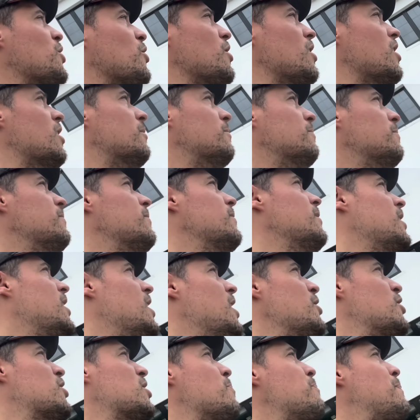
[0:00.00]
Connor.
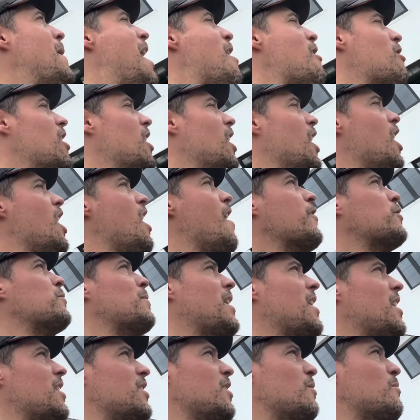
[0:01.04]
Just a barrel of laughs,
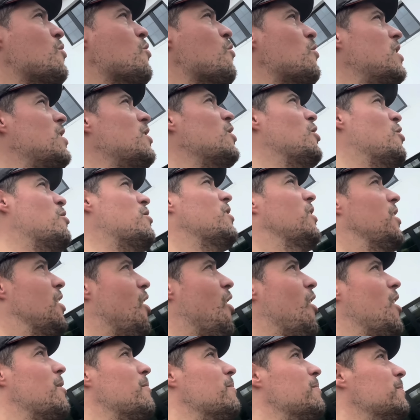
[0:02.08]
man. You're morning, noon and
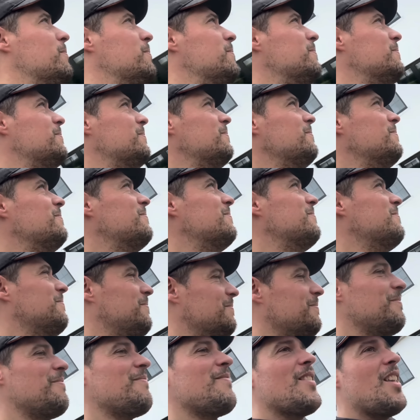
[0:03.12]
night.
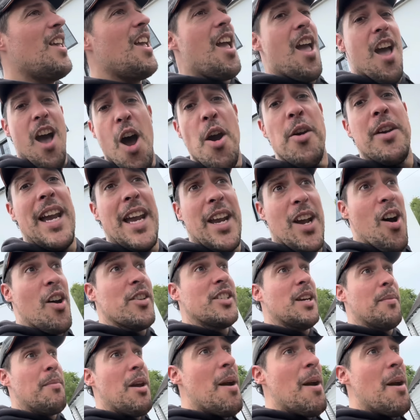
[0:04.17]
Okay guys, yep,